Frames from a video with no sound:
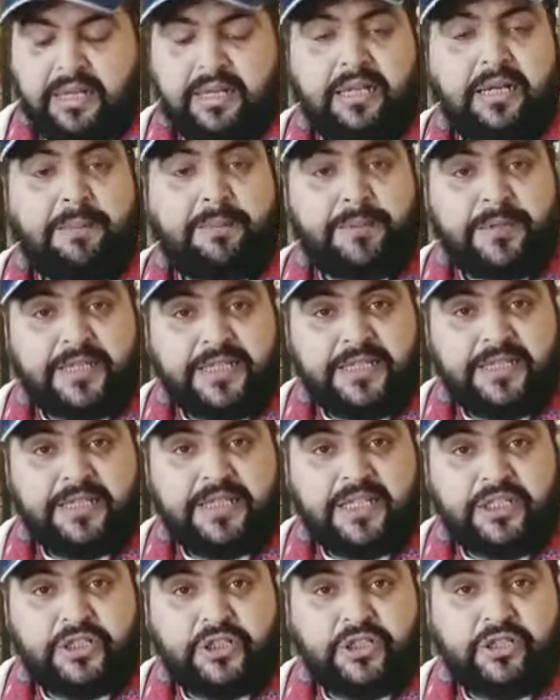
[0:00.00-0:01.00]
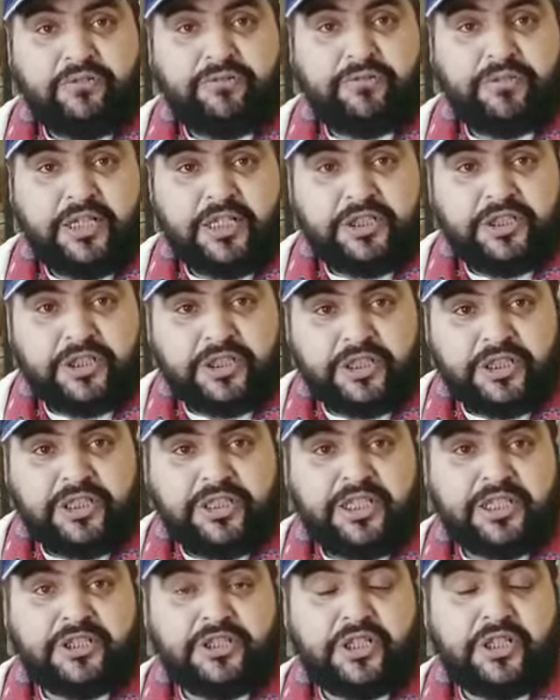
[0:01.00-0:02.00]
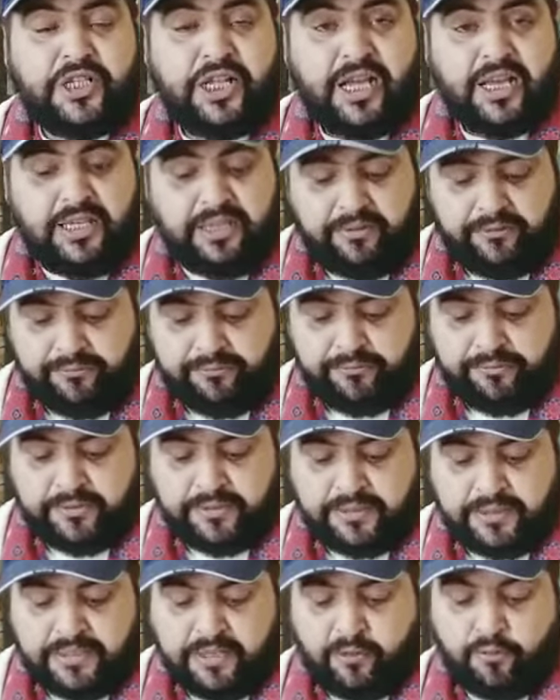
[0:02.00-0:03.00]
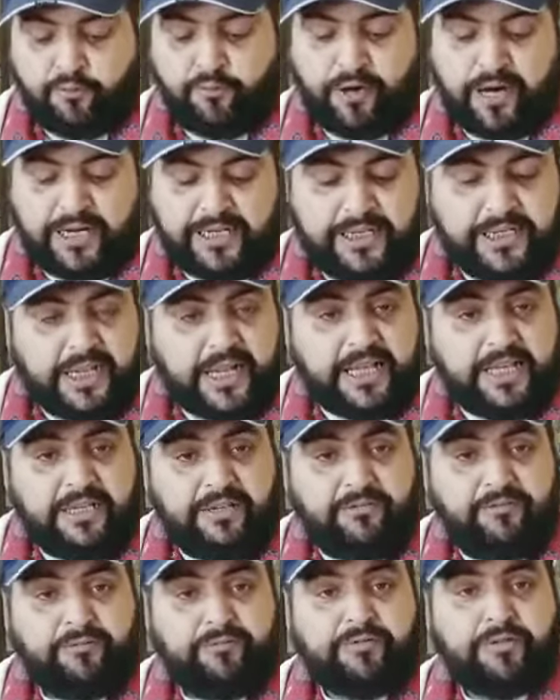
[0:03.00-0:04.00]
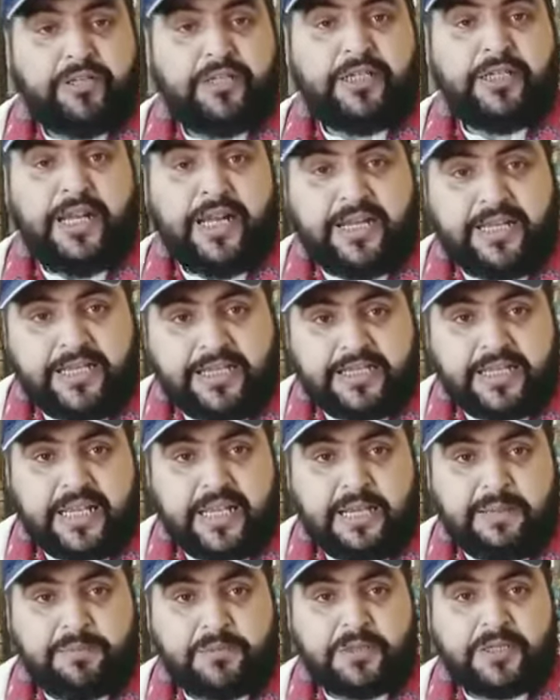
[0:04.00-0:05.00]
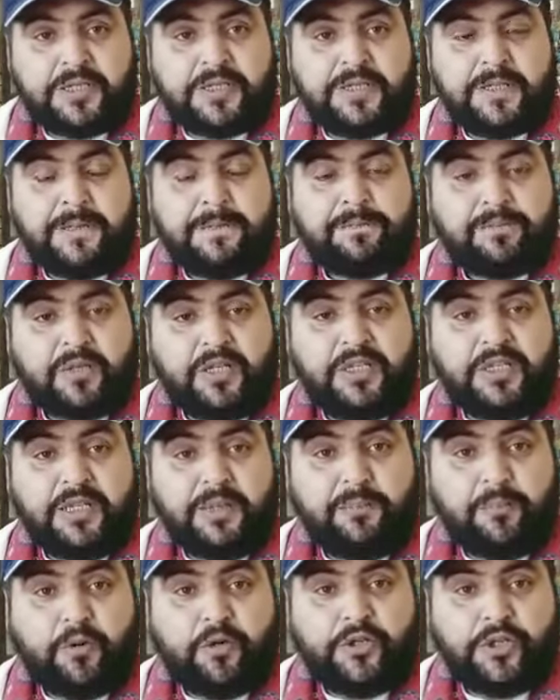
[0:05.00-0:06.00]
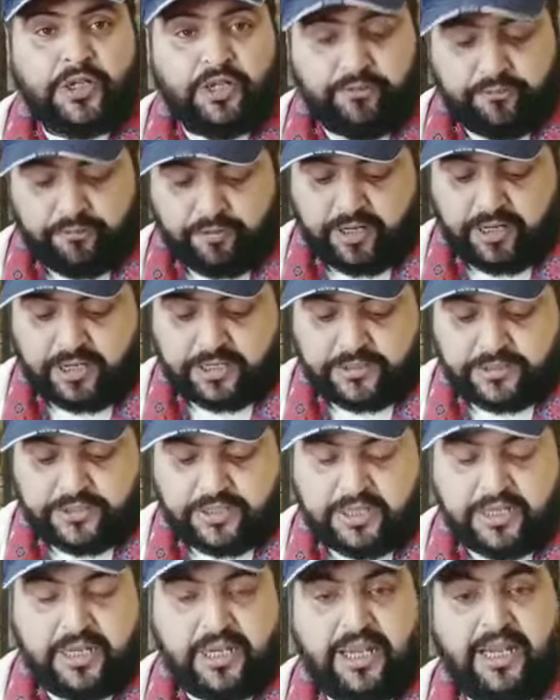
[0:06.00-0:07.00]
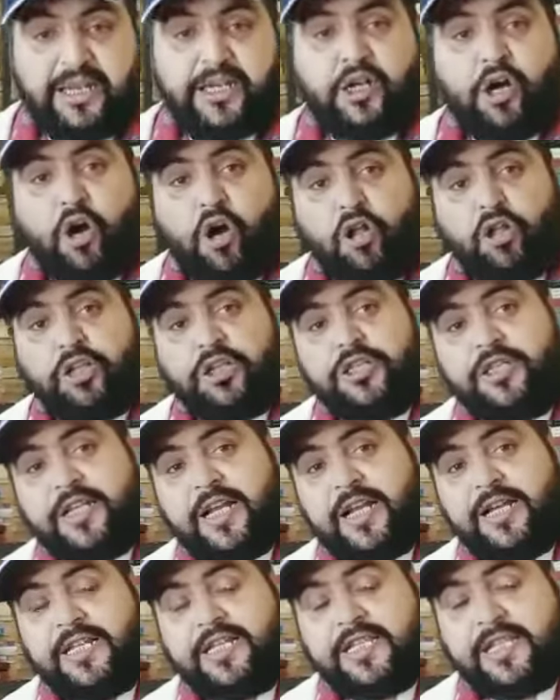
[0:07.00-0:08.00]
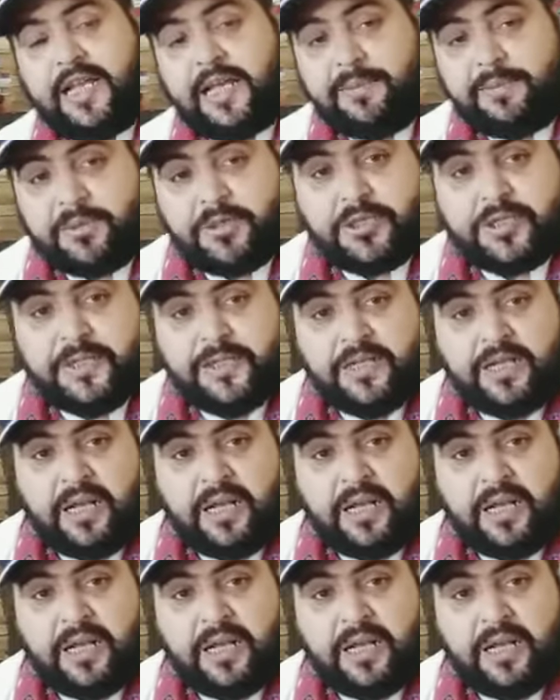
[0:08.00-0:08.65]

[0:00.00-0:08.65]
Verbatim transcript: representation of nature, natural life, wildlife, landscapes in the poetry of Frost, And all these landscapes,